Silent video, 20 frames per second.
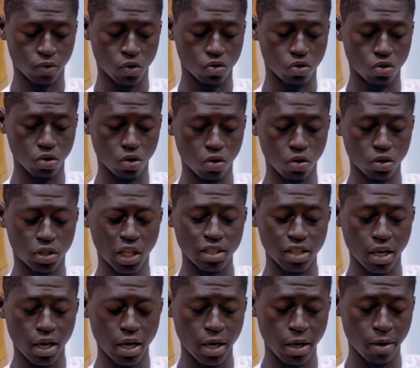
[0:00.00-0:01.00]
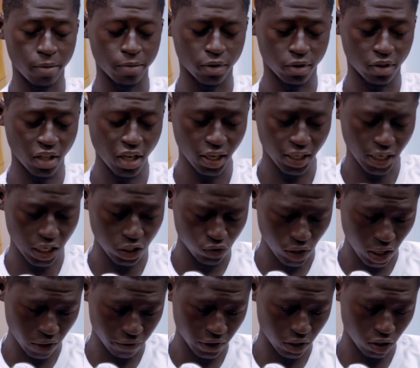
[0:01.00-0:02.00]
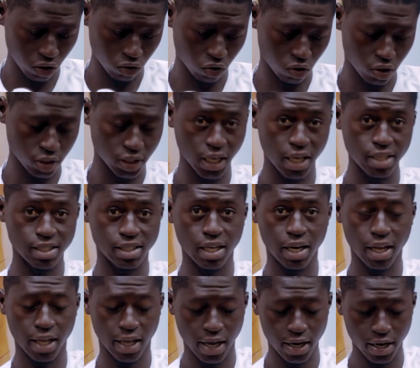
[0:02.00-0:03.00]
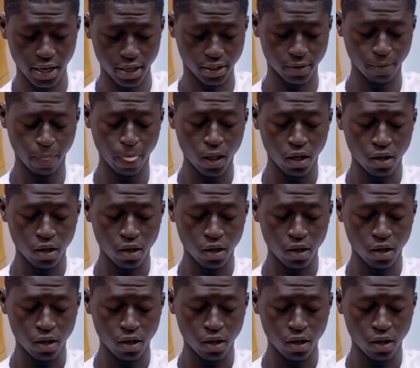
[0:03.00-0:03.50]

So, technically, after the draws, Arsenal the Gunners,